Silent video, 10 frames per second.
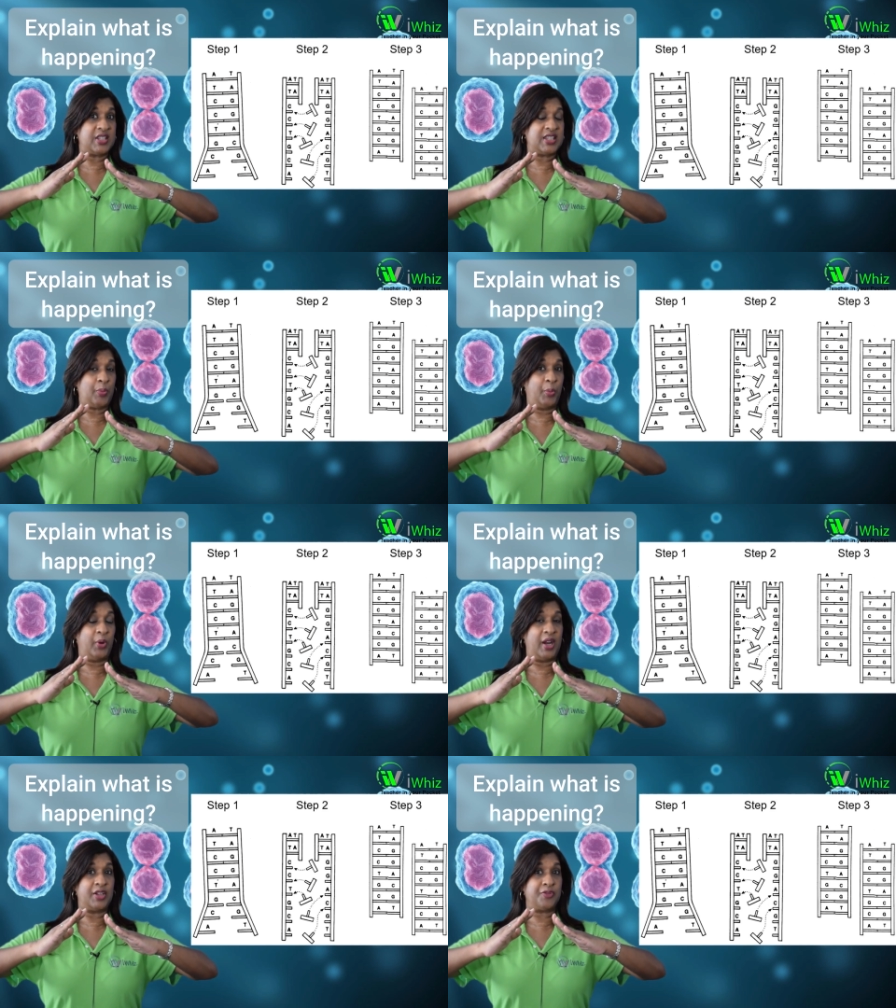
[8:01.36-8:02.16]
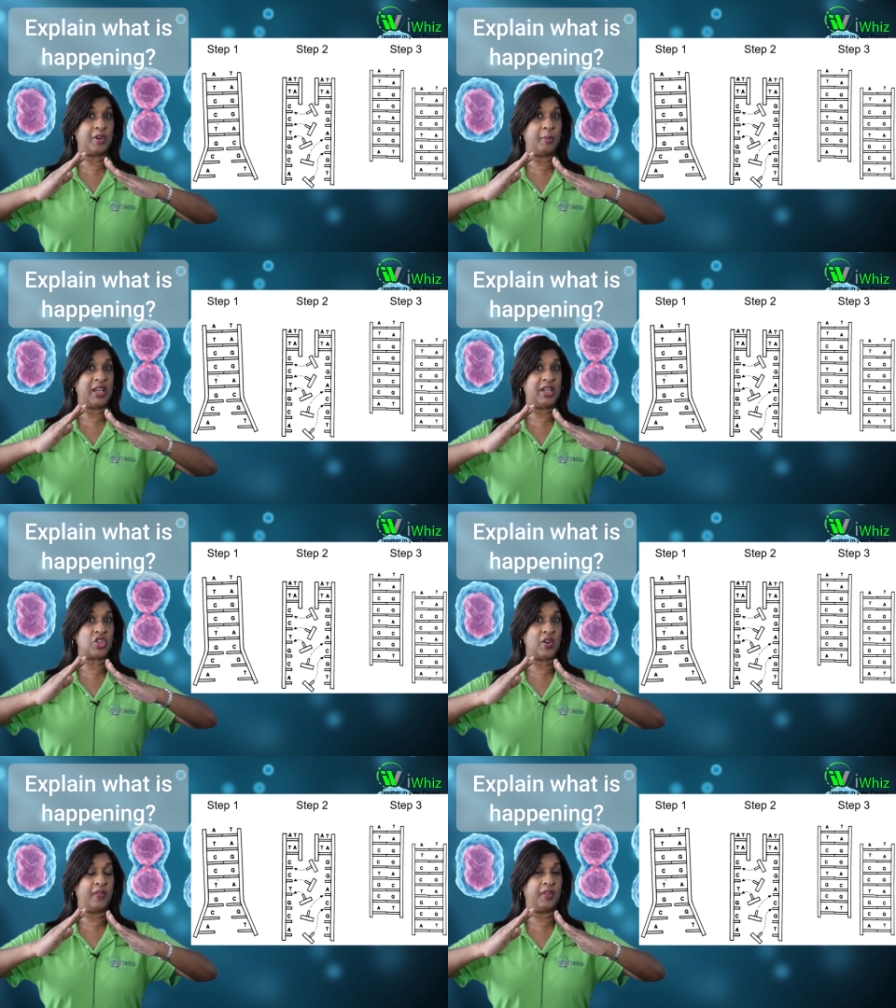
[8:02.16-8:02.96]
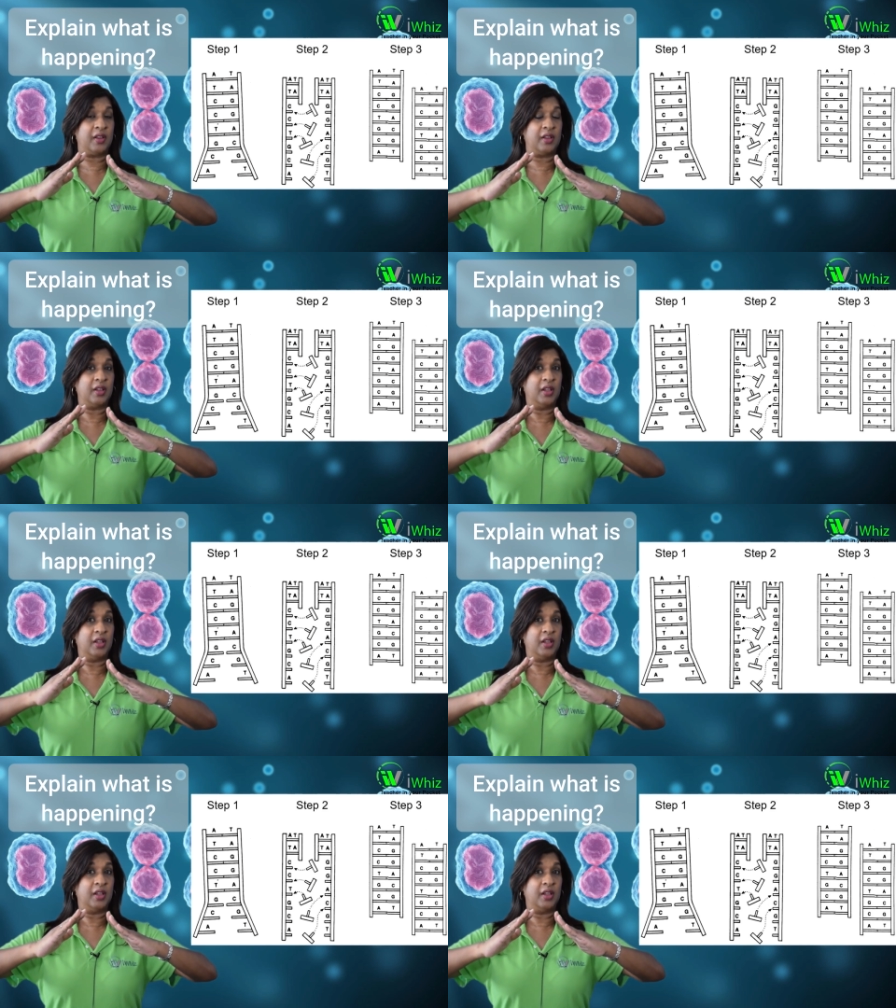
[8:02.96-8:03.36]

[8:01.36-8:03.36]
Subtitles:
separate from each other.